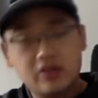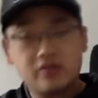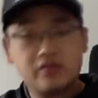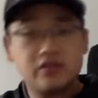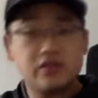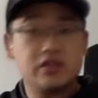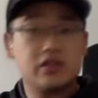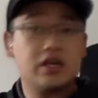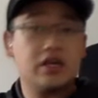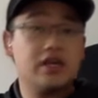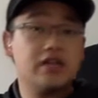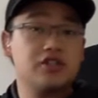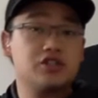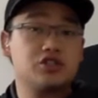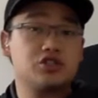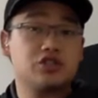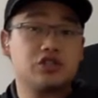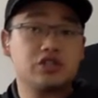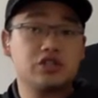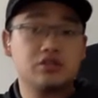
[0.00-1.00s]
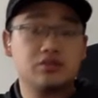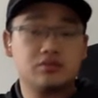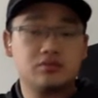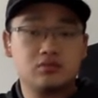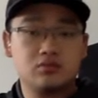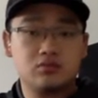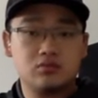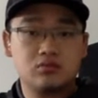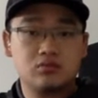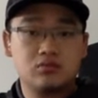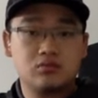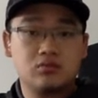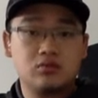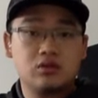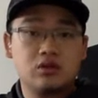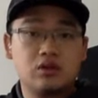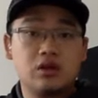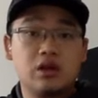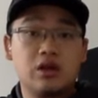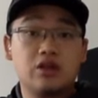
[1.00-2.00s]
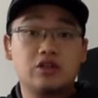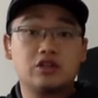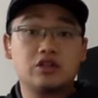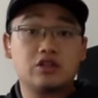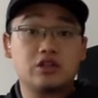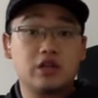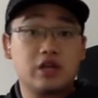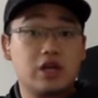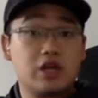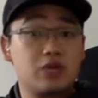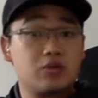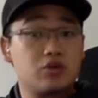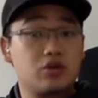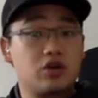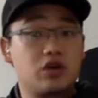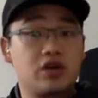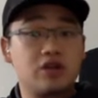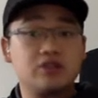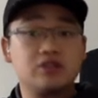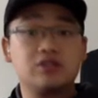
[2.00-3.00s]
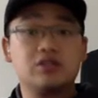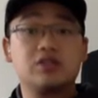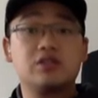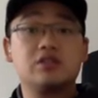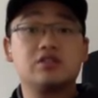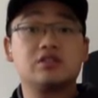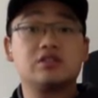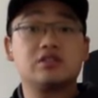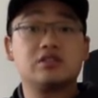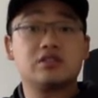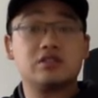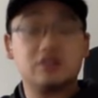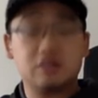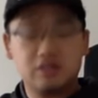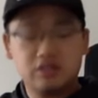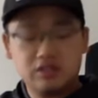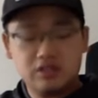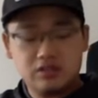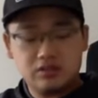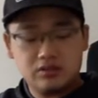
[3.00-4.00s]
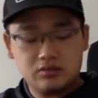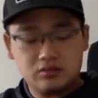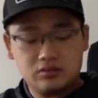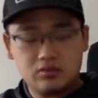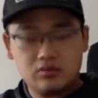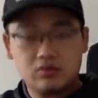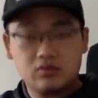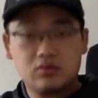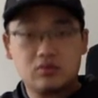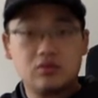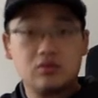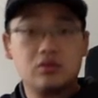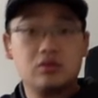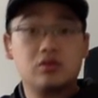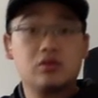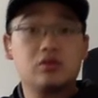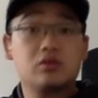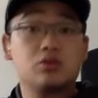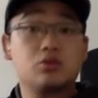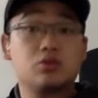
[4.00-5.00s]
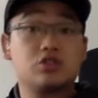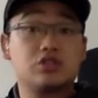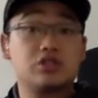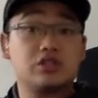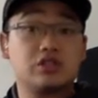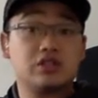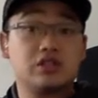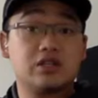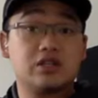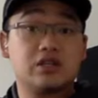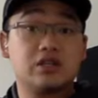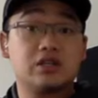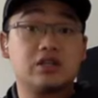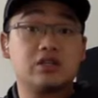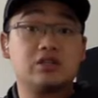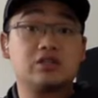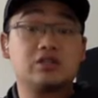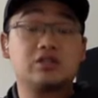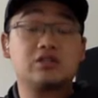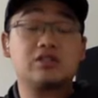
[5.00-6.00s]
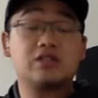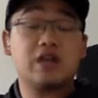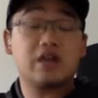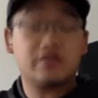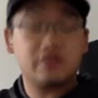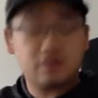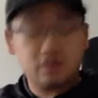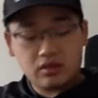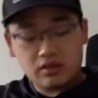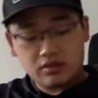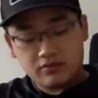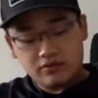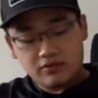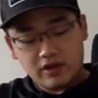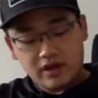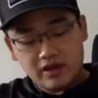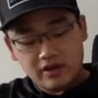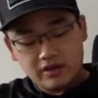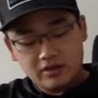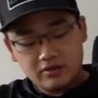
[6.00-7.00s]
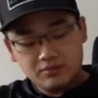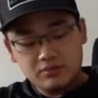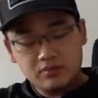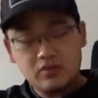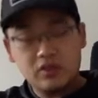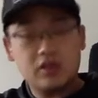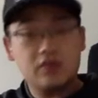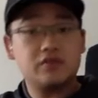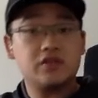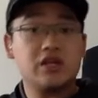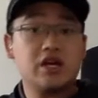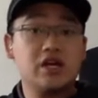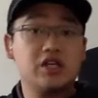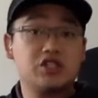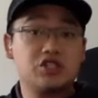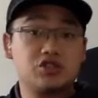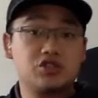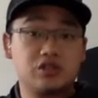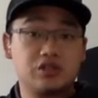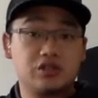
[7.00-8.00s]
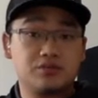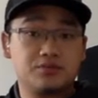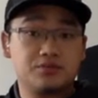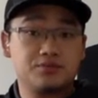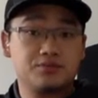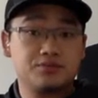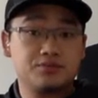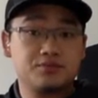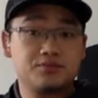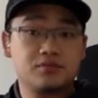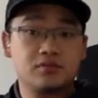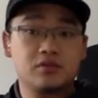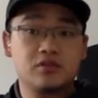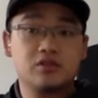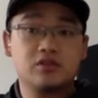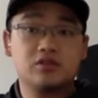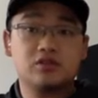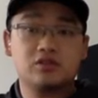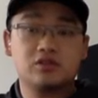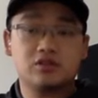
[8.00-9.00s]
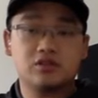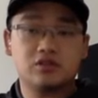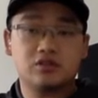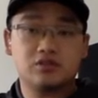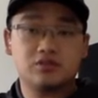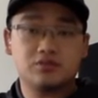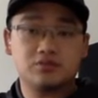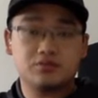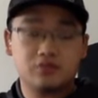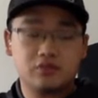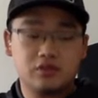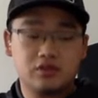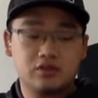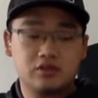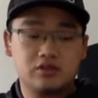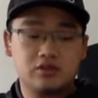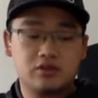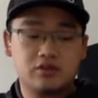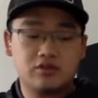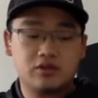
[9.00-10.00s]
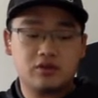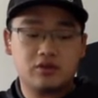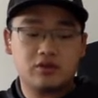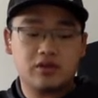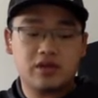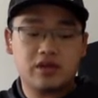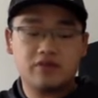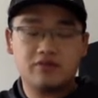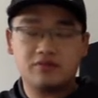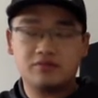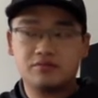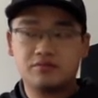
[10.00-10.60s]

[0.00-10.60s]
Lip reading: of the A string, and you're going to hammer on to the E, which is the 7th fret of the A string. So far we have